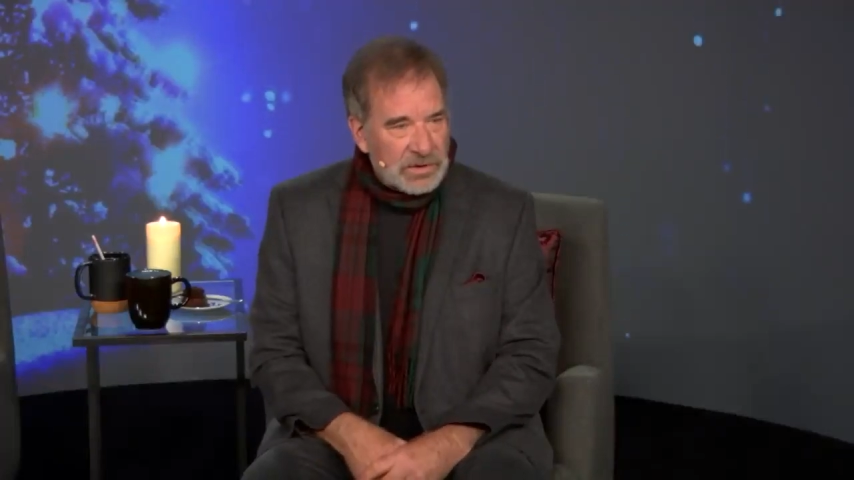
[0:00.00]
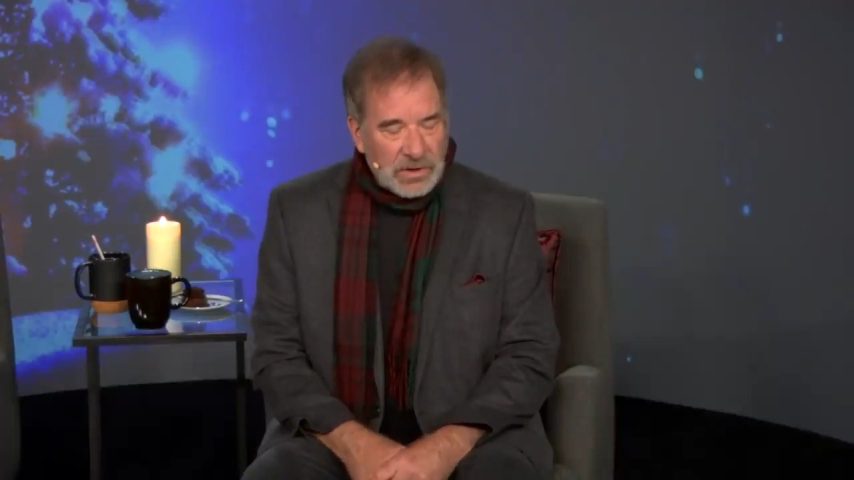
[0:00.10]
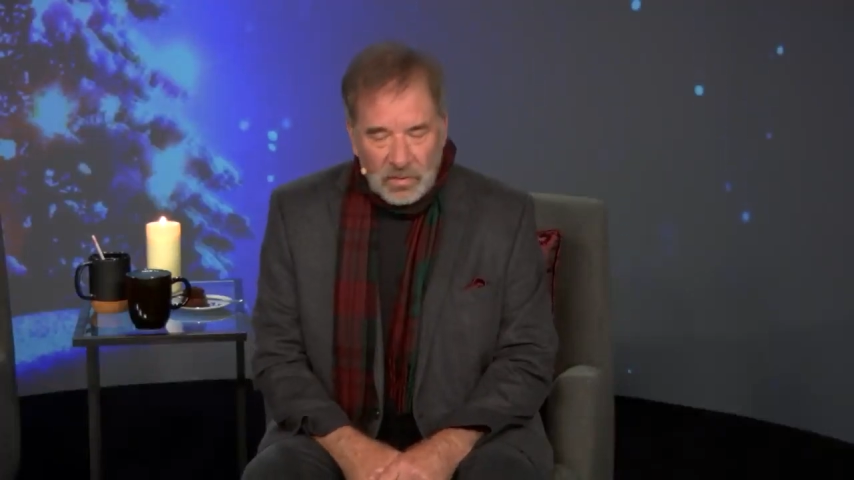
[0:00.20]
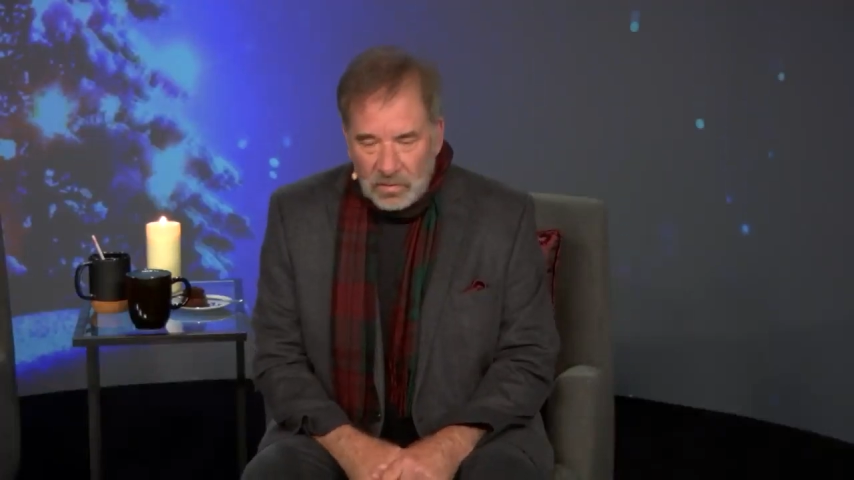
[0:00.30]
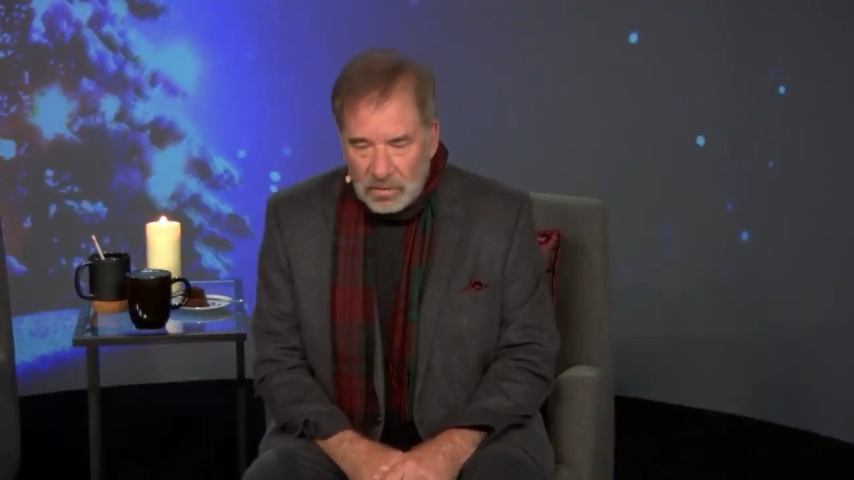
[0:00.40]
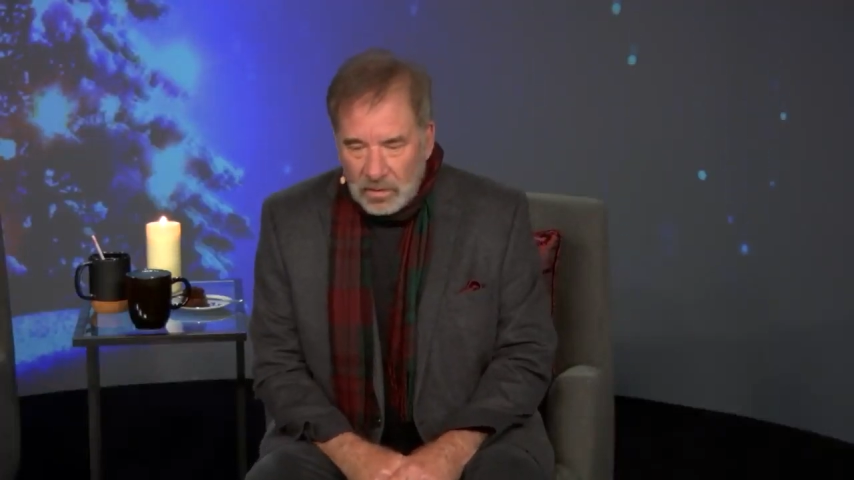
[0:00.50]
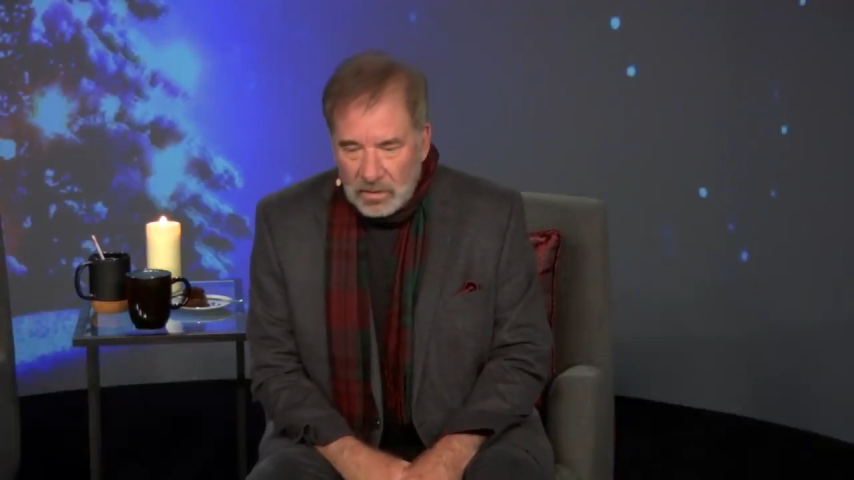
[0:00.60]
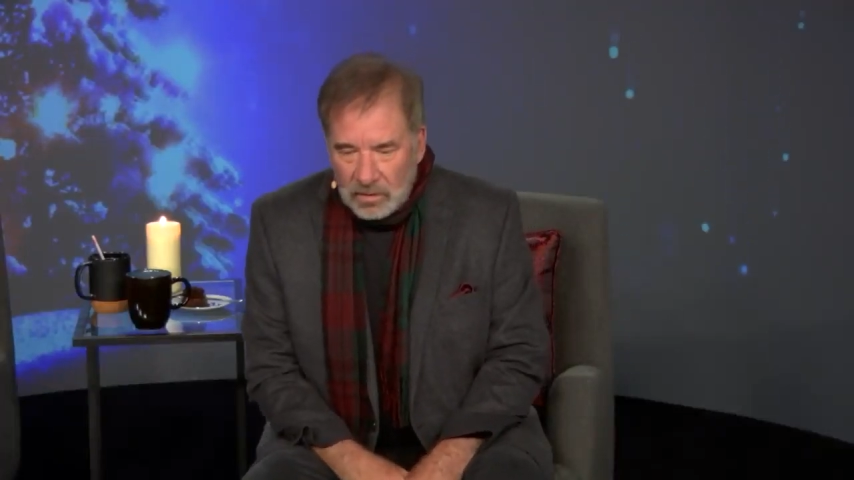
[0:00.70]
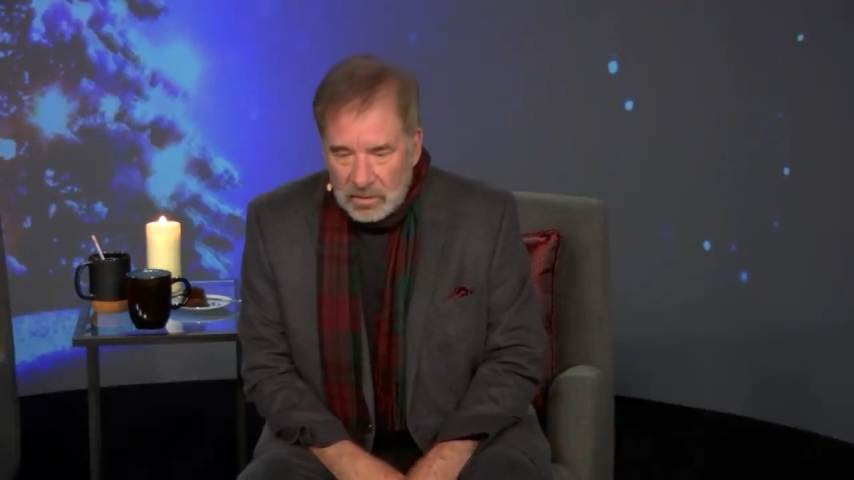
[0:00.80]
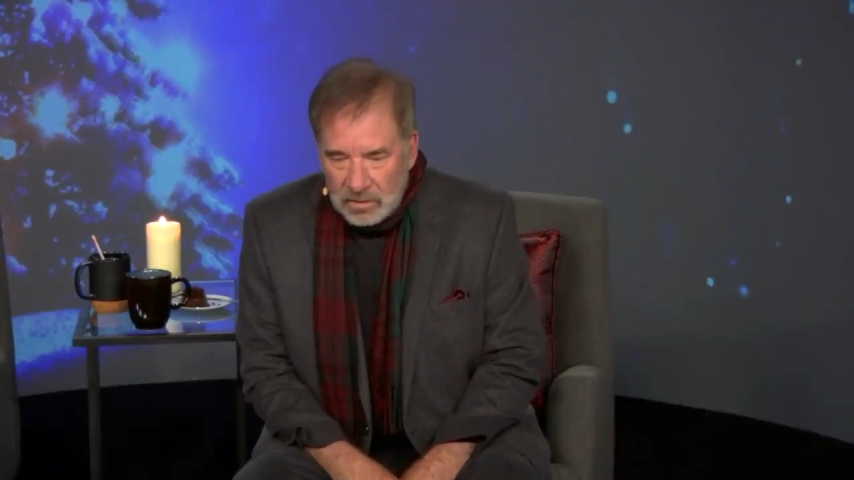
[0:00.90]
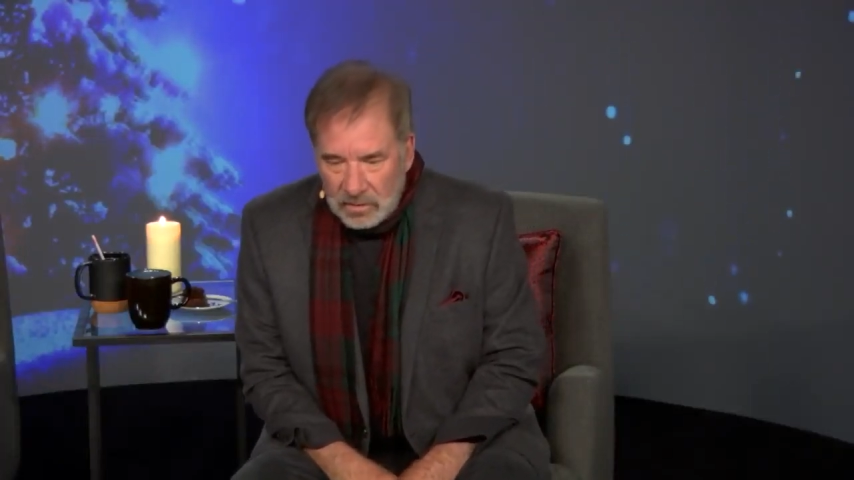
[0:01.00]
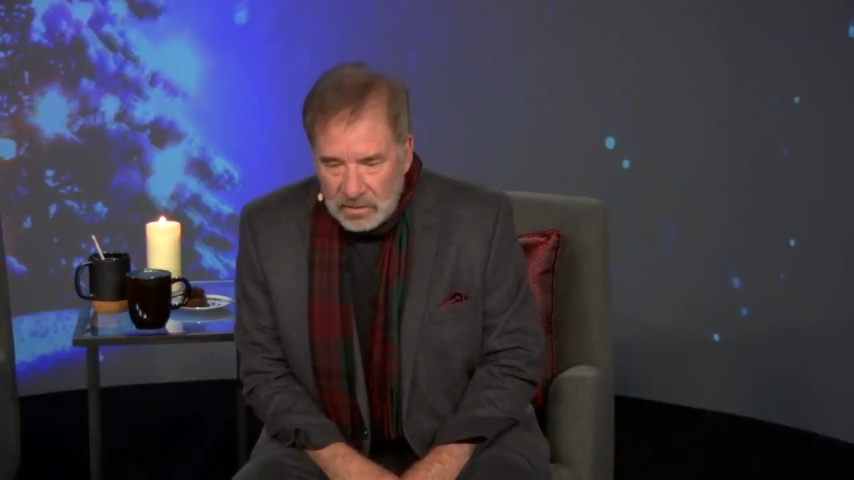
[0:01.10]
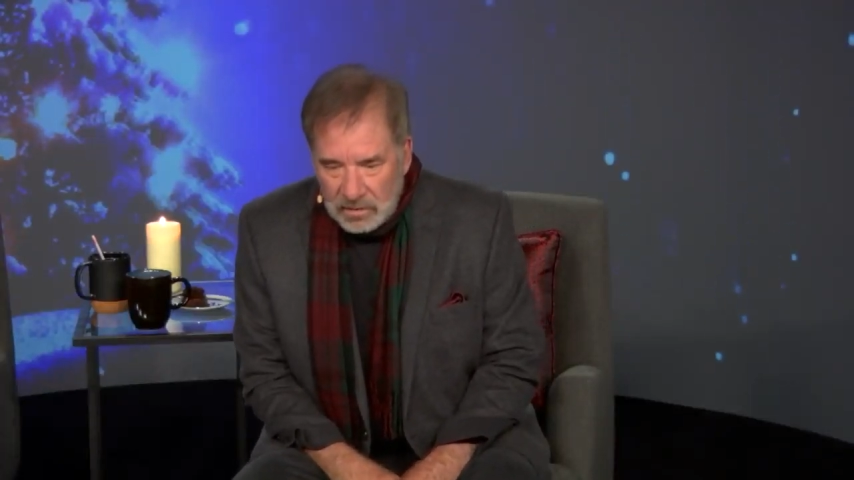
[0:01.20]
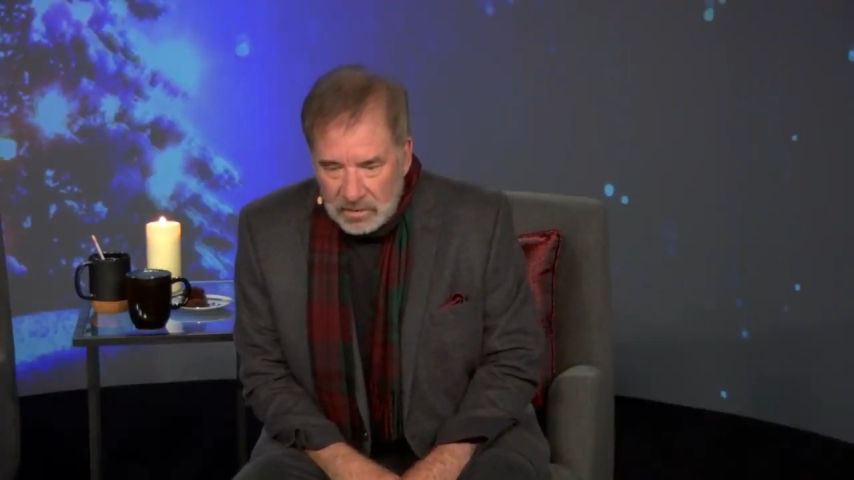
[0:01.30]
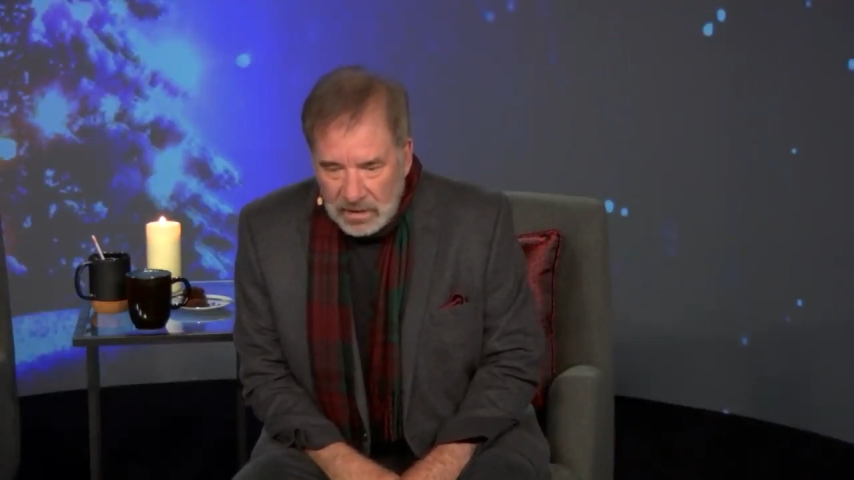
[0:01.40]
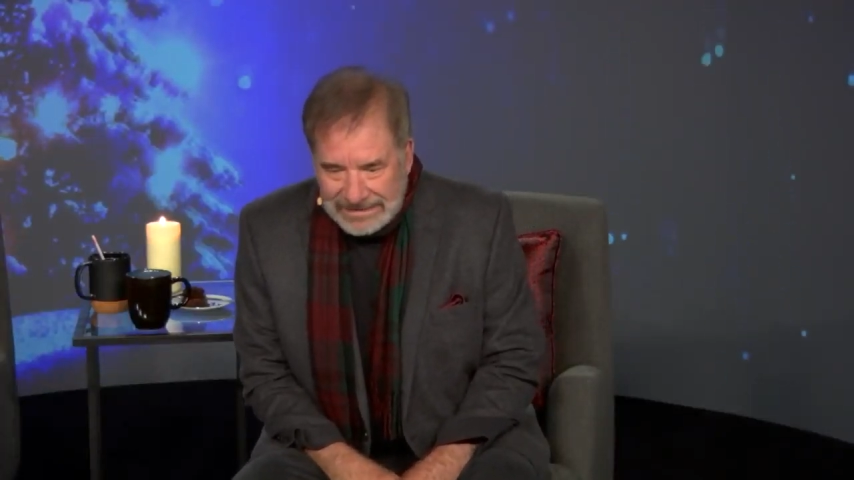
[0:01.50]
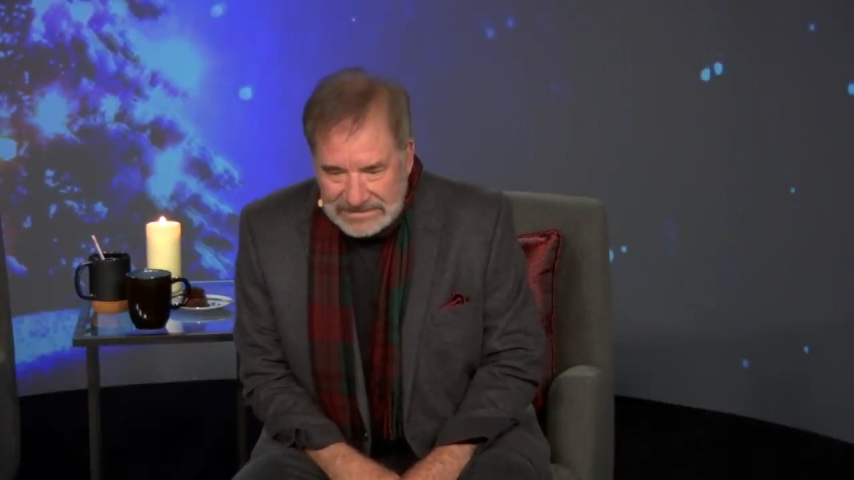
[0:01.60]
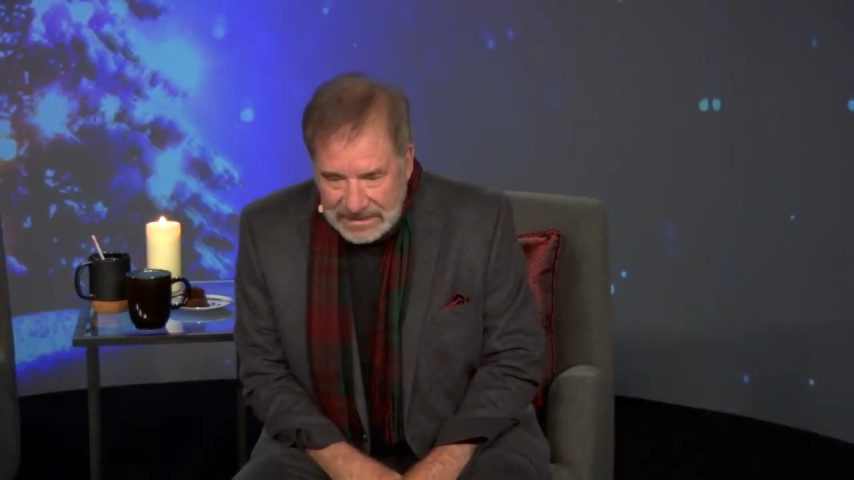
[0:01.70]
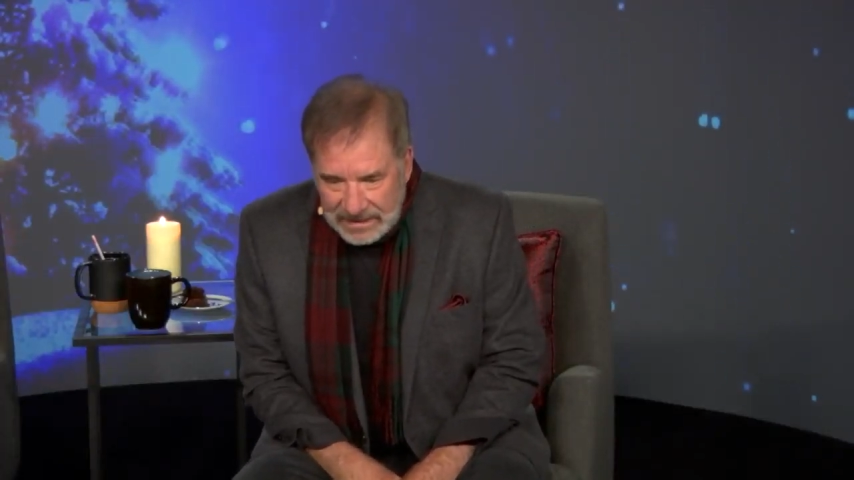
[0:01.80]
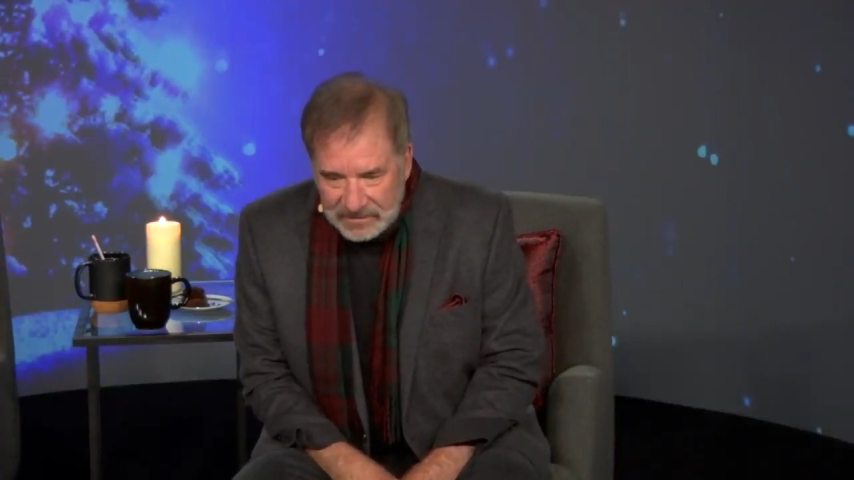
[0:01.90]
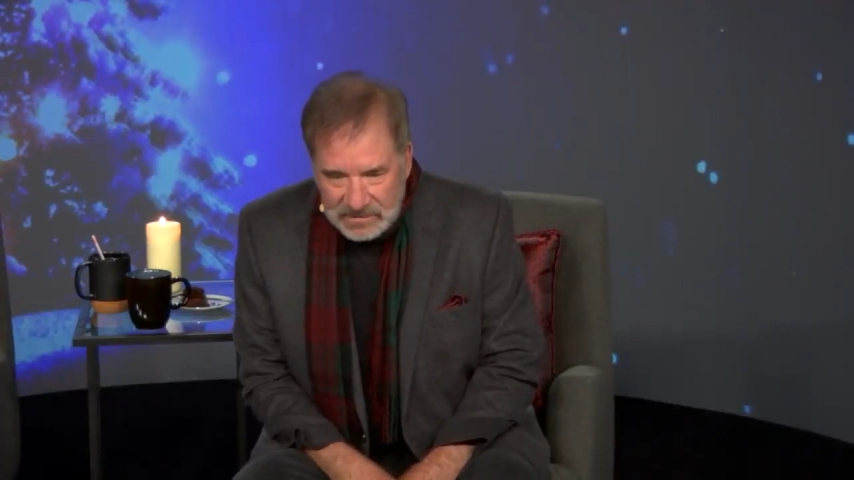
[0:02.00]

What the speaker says: So I say